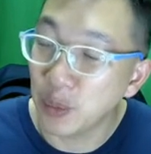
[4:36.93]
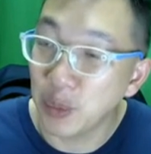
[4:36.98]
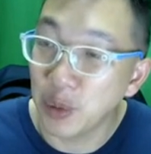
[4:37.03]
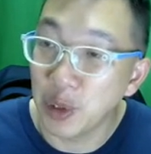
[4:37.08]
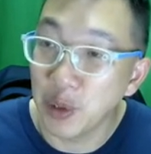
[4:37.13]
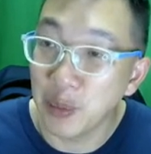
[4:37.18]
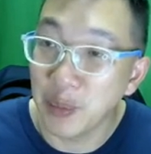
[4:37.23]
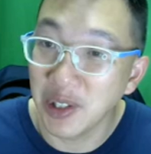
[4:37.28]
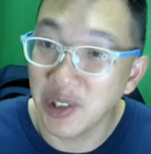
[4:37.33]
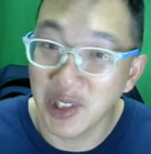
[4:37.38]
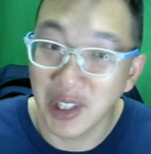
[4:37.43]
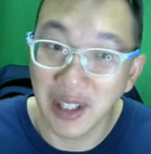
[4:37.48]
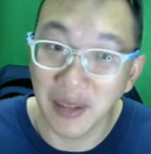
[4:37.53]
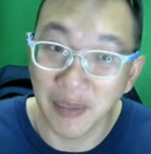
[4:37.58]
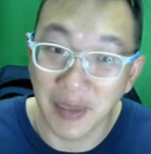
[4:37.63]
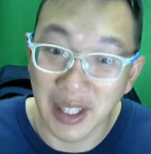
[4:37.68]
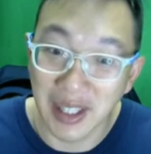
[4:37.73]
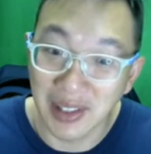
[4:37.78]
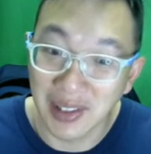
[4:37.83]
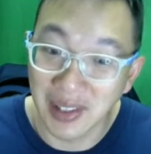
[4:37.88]
pretty much it,
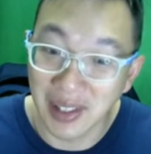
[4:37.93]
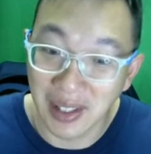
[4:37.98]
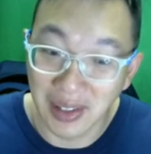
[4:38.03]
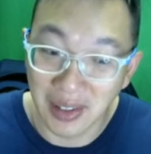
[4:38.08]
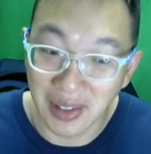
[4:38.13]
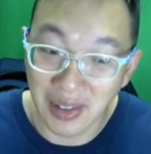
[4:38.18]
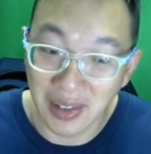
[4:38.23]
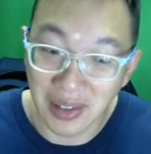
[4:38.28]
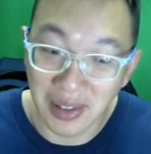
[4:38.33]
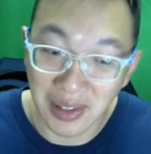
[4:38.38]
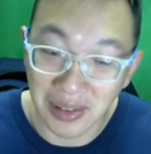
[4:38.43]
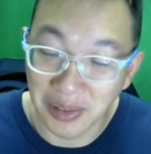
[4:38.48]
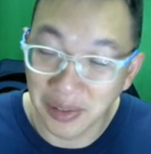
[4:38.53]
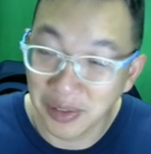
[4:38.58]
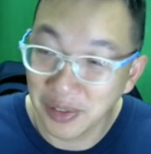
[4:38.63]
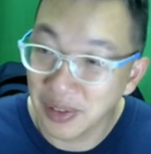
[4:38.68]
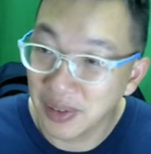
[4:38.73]
man. Today's truth.